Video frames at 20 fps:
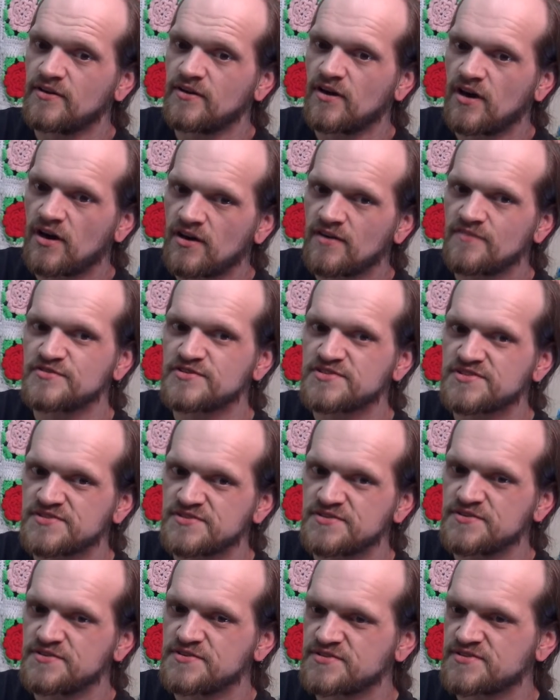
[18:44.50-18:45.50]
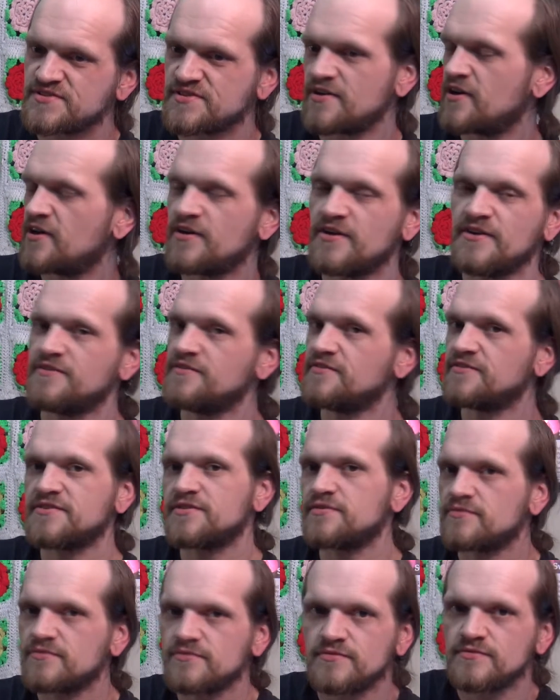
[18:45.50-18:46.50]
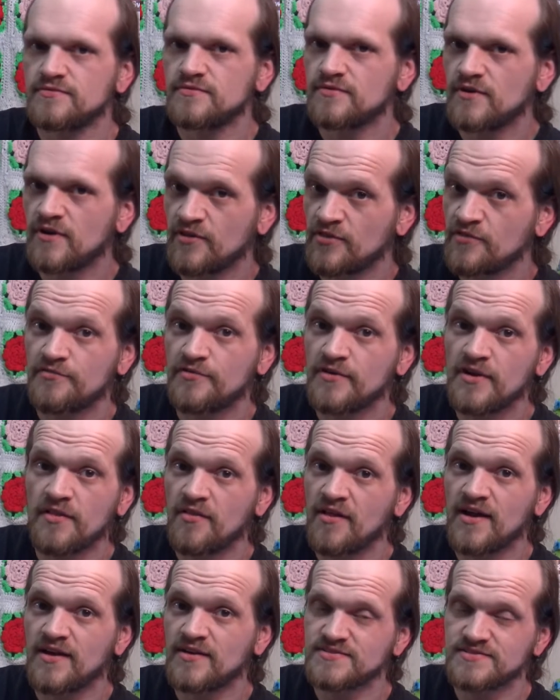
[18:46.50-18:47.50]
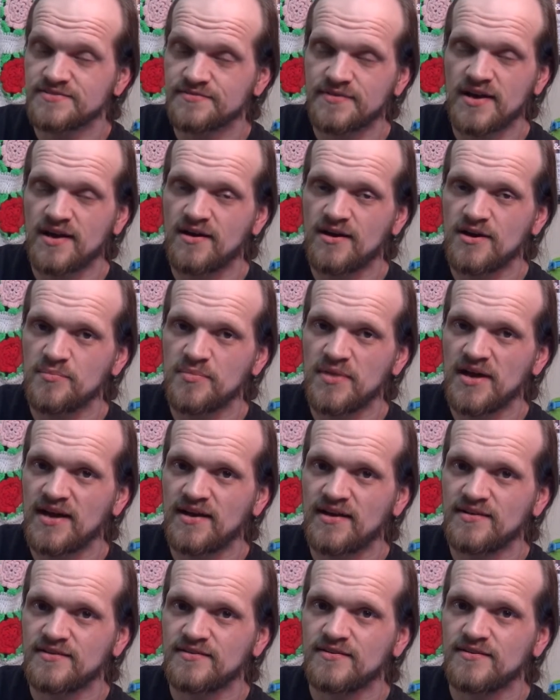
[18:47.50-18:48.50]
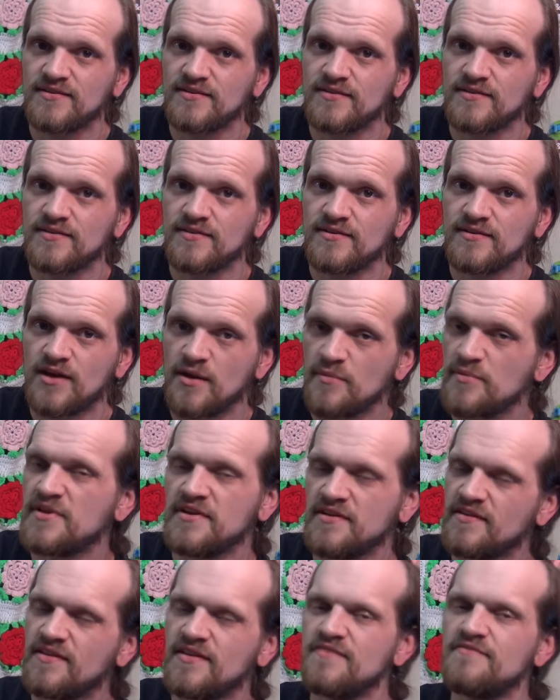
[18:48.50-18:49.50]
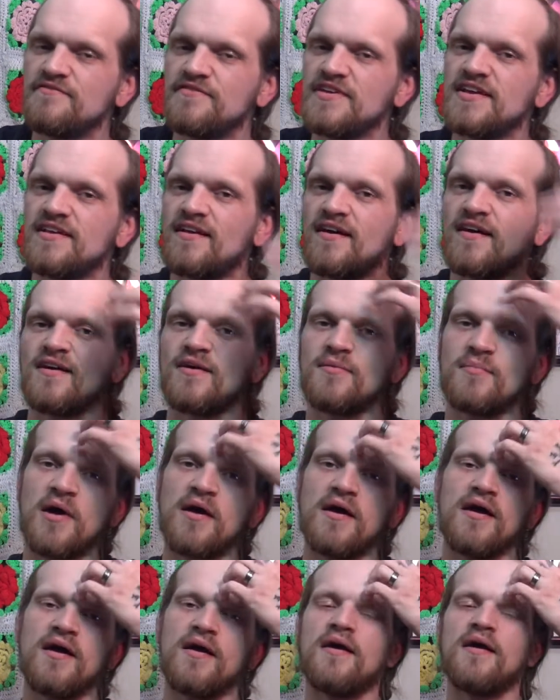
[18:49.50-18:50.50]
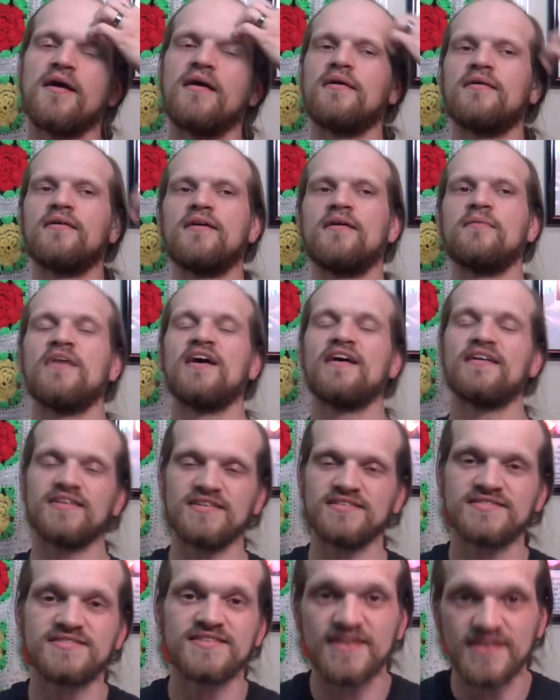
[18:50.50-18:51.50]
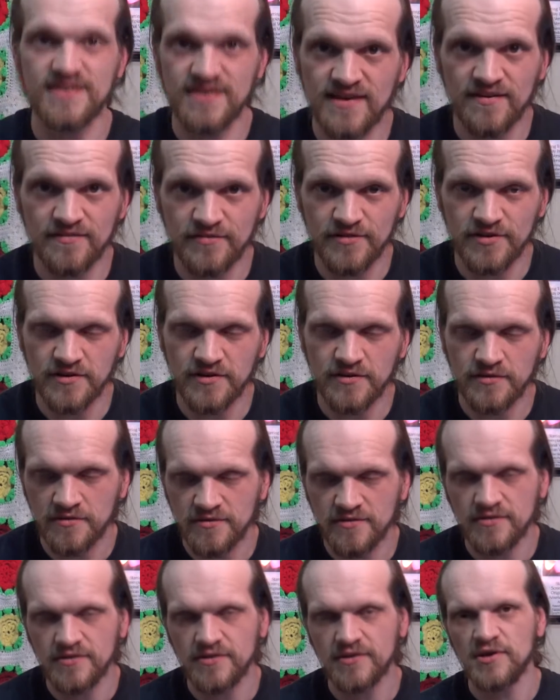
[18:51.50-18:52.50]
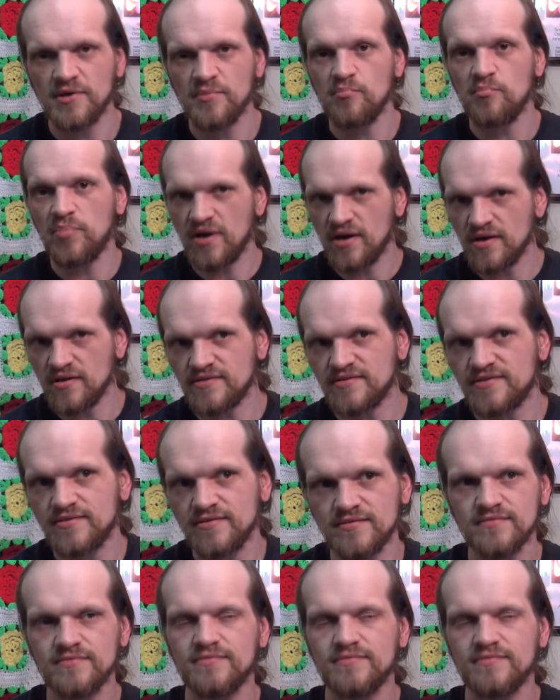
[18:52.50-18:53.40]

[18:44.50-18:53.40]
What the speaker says: officers aren't on the front lines of combat. I mean, in Vietnam, I'm not gonna say never, but